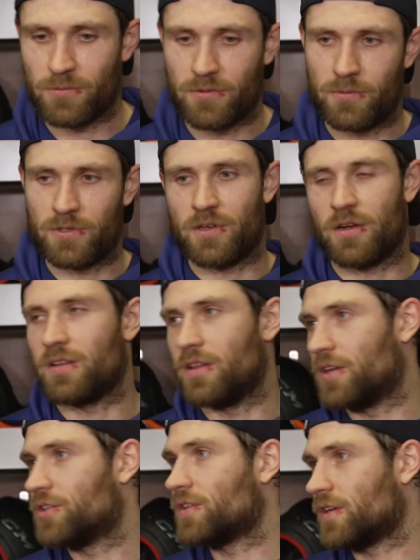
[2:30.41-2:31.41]
we're talking
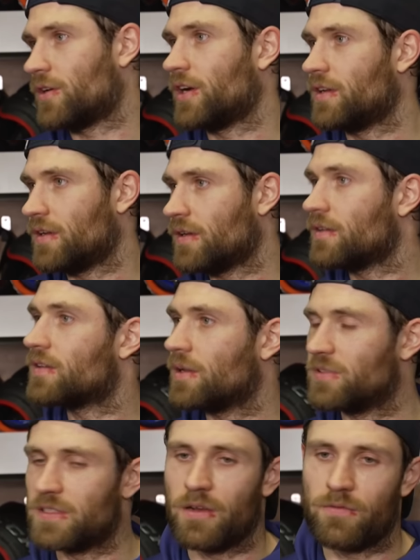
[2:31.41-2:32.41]
legendary
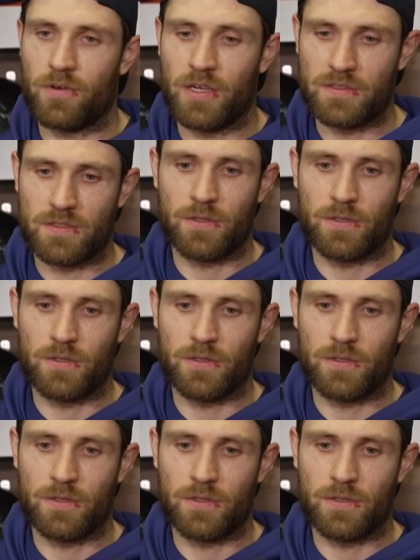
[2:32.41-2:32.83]
type stuff, right?